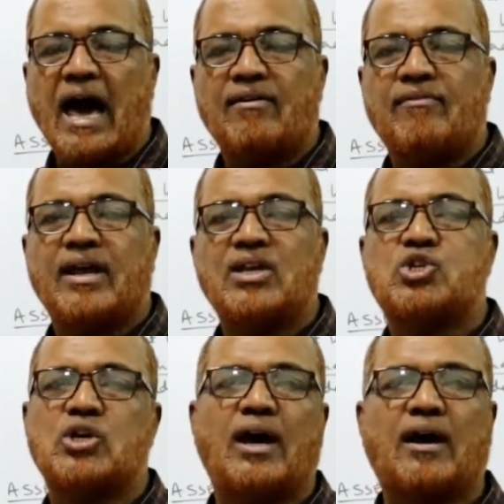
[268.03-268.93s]

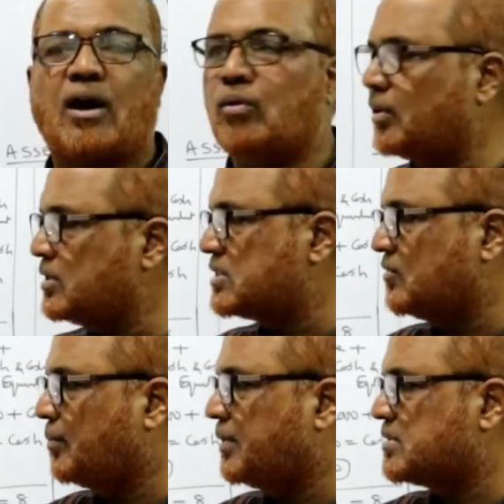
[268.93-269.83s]
average account
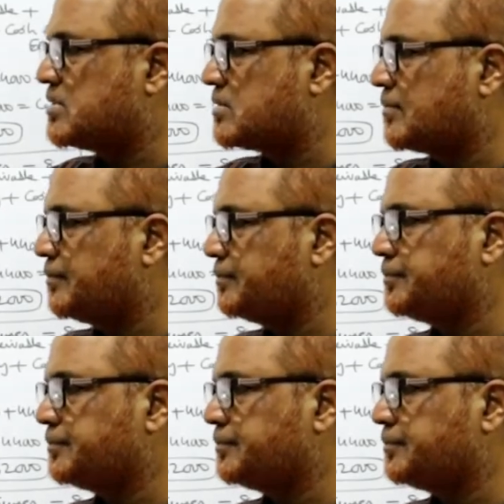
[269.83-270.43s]
receivables.